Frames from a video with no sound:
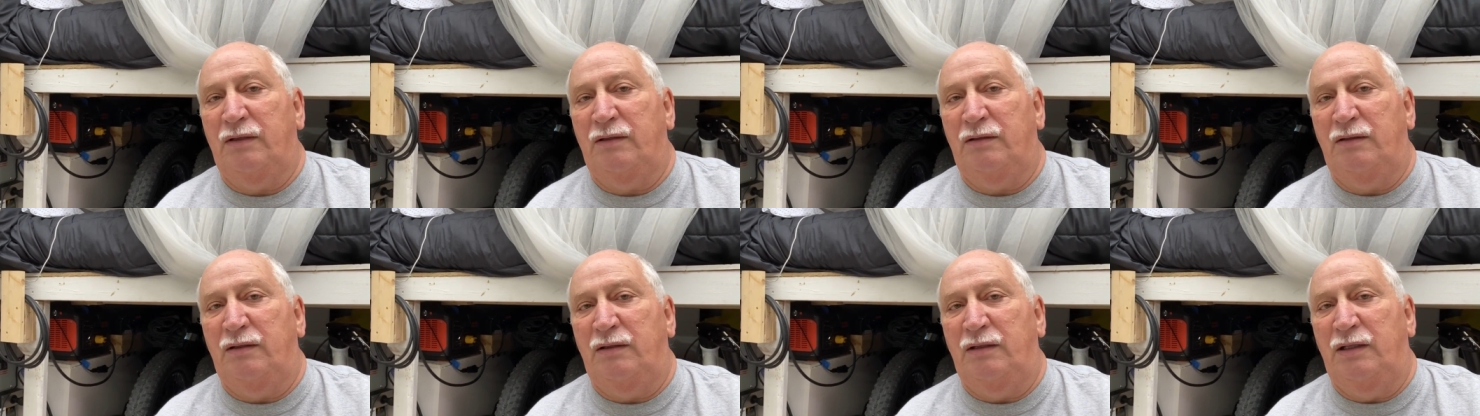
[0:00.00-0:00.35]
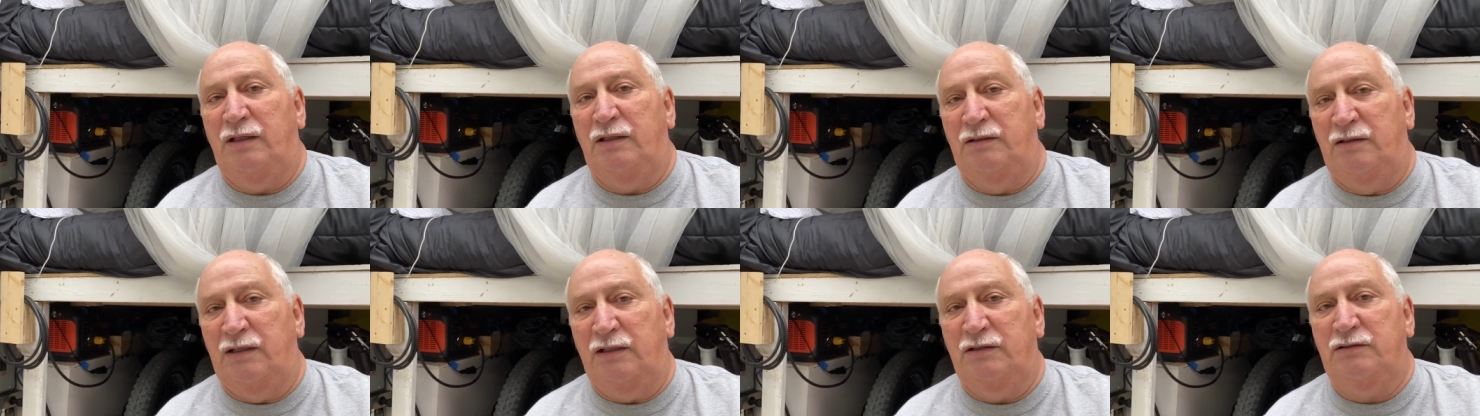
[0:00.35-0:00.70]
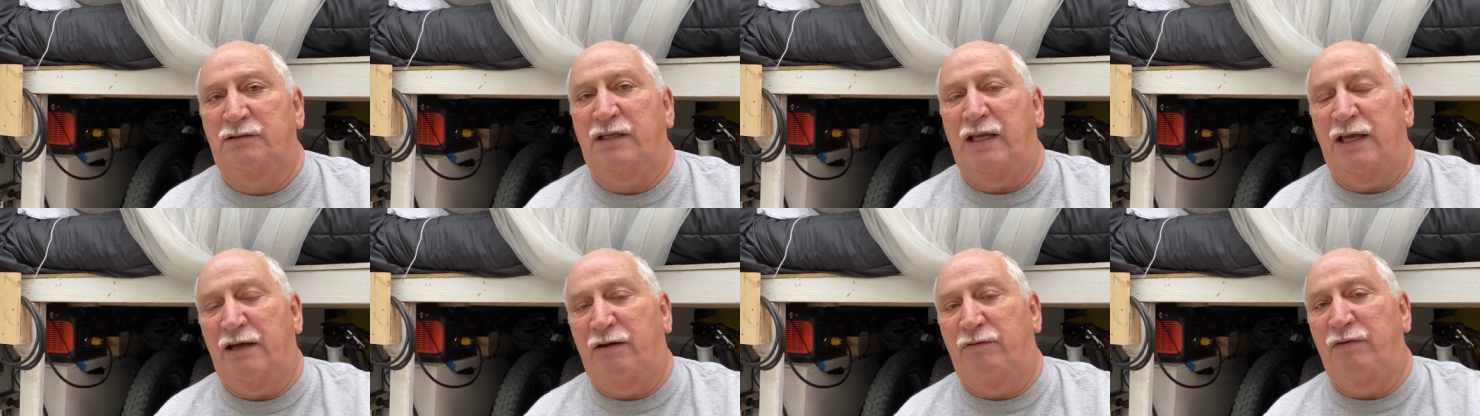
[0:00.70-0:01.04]
It does
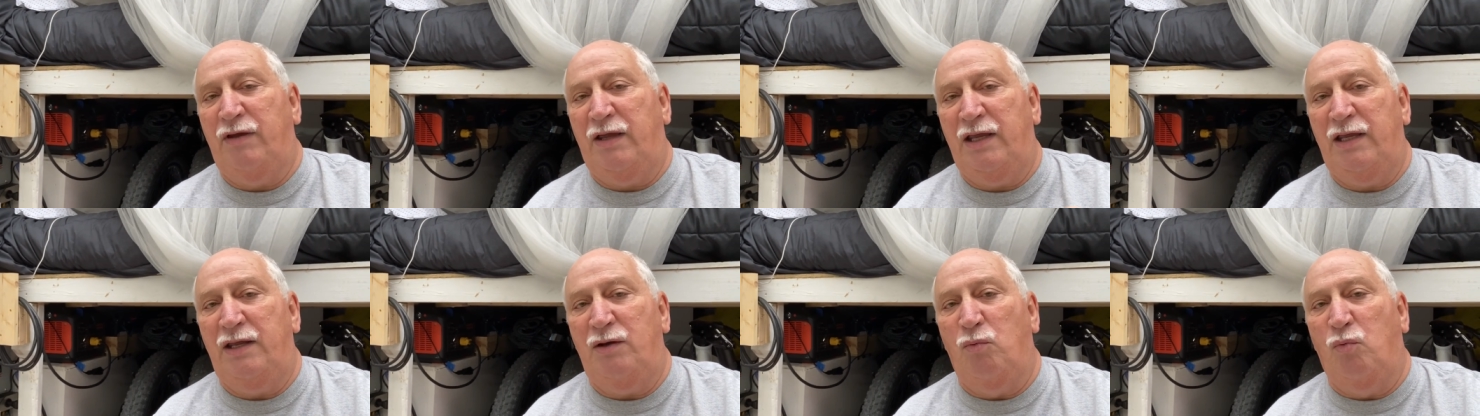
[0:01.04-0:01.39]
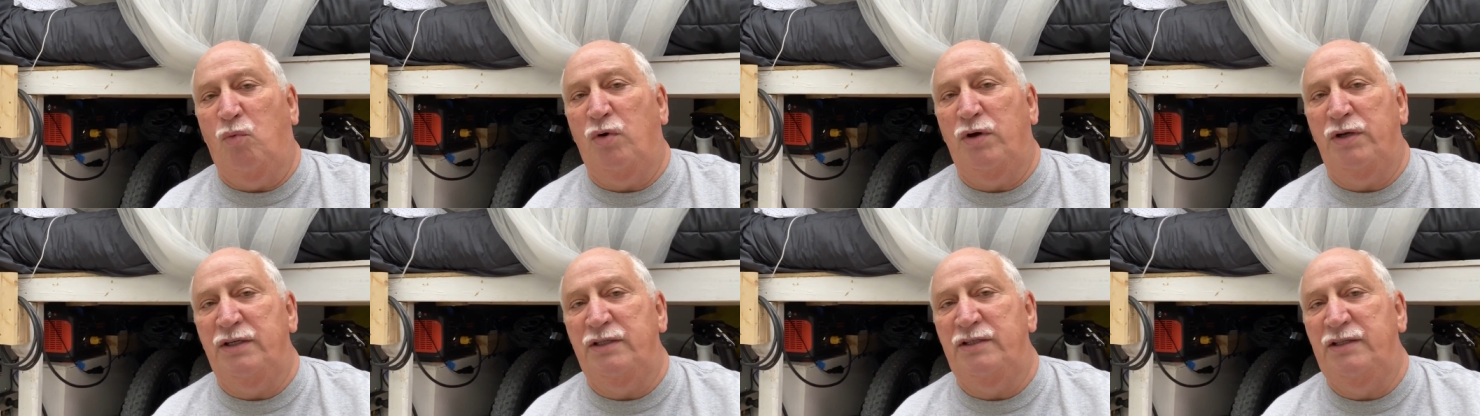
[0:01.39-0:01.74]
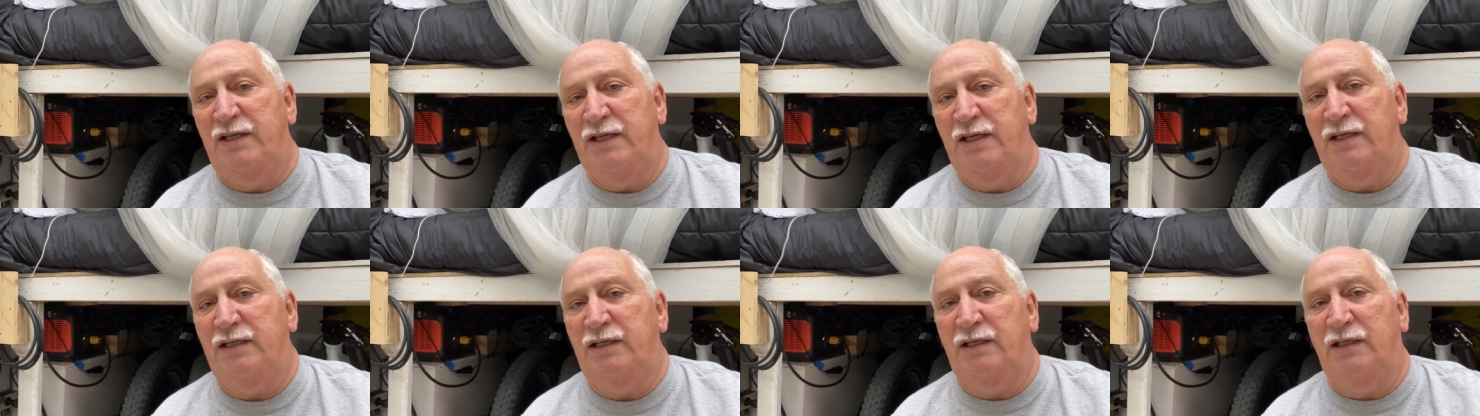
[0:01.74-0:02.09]
have a
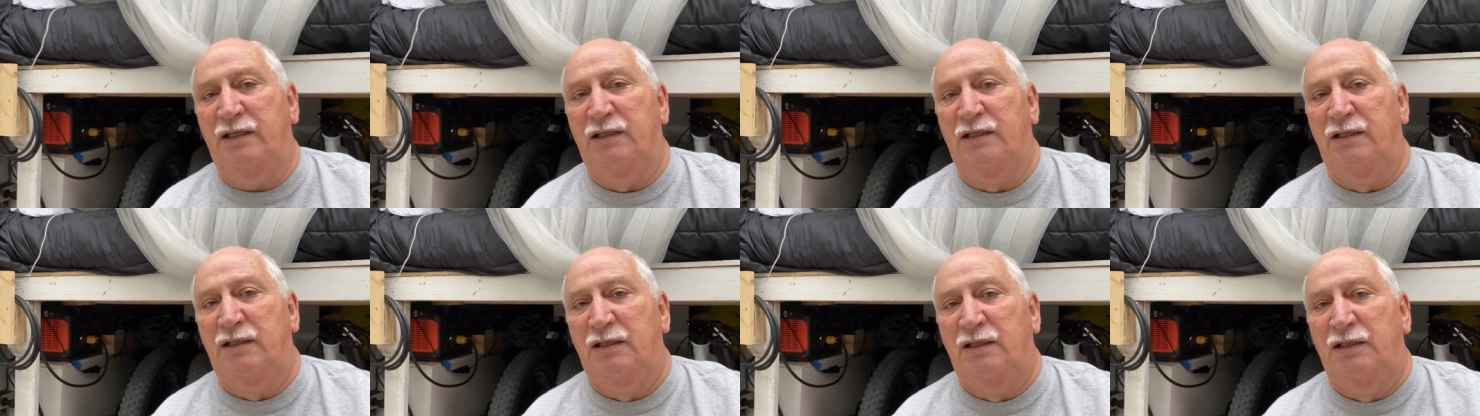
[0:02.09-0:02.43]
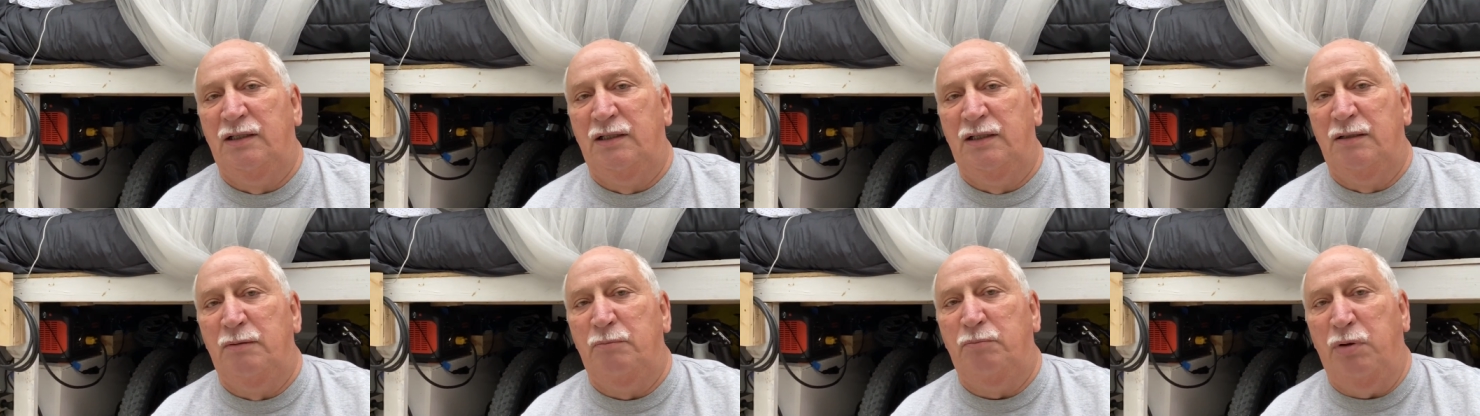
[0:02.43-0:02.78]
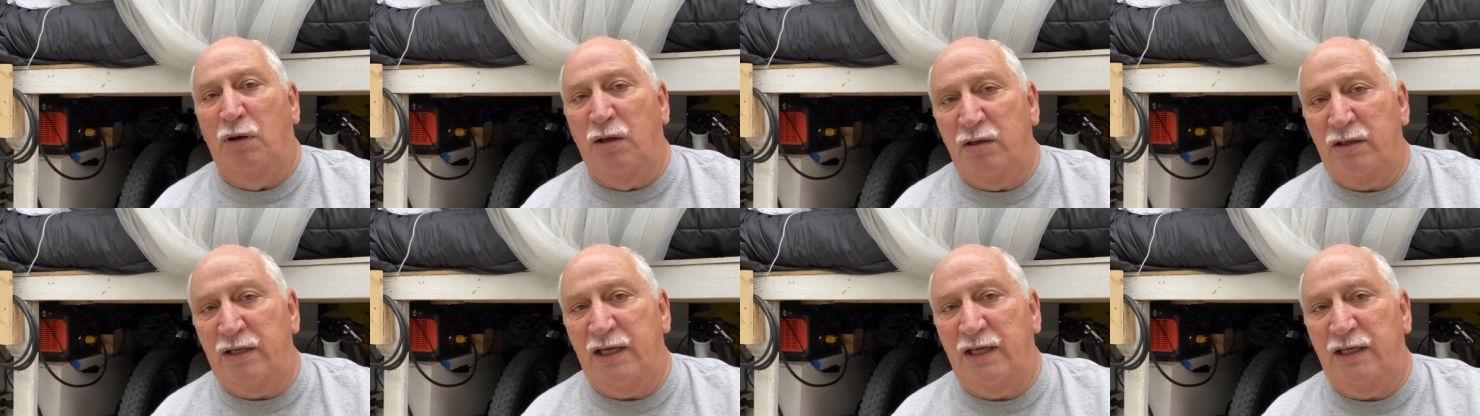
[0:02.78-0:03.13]
110
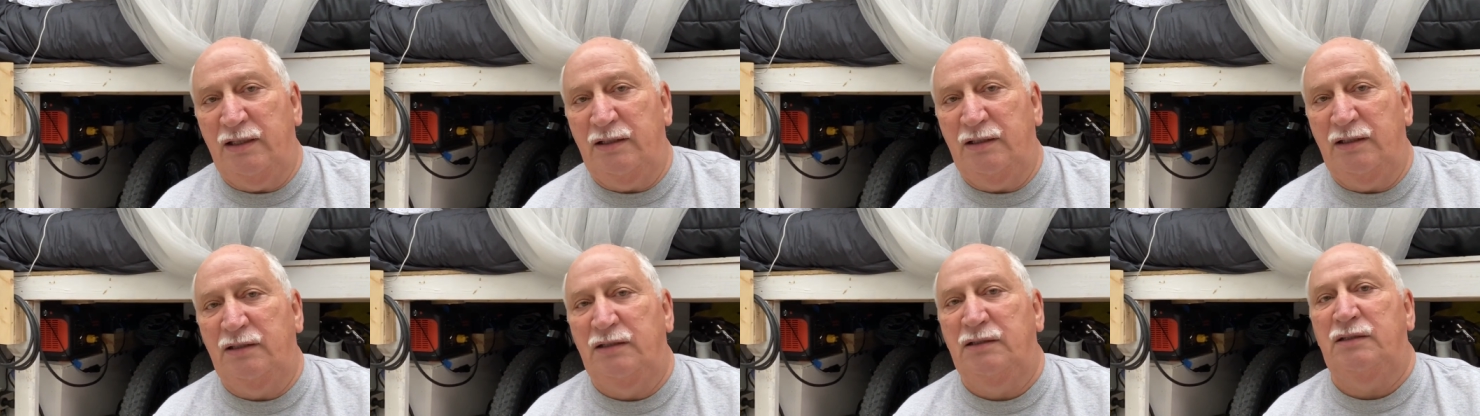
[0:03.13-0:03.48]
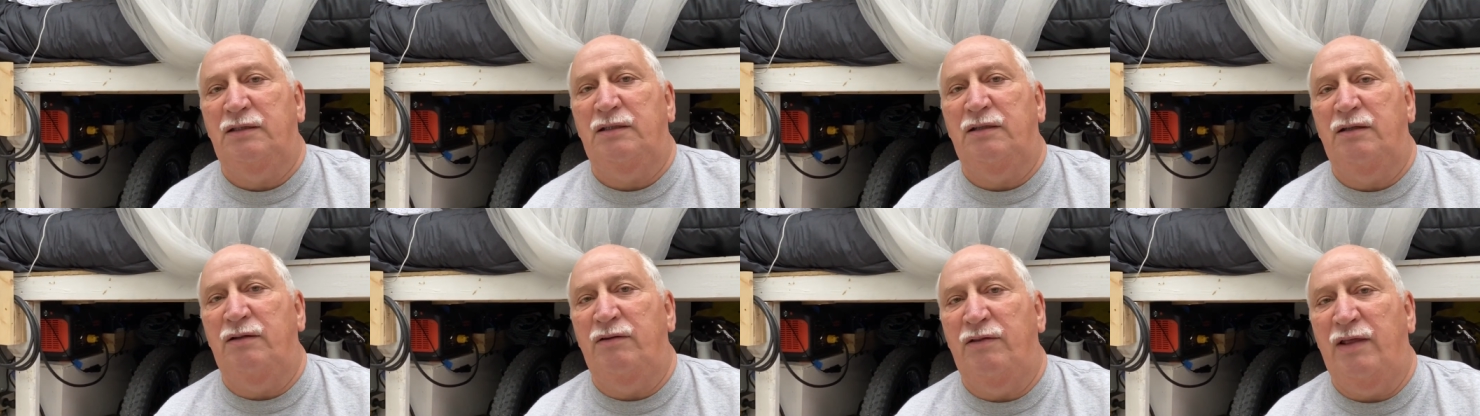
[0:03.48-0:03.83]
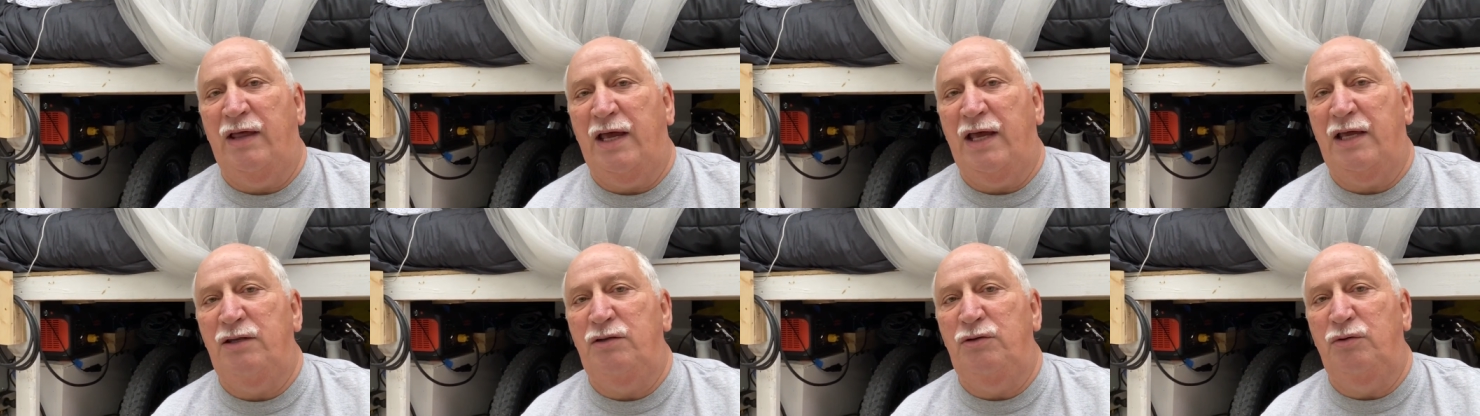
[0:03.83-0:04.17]
plug-in
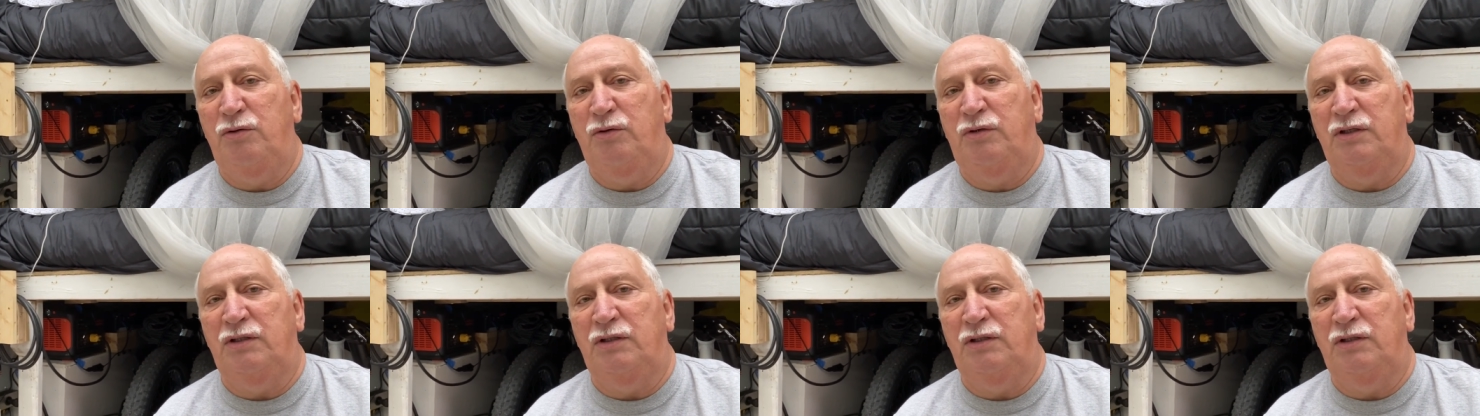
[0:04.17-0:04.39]
that you can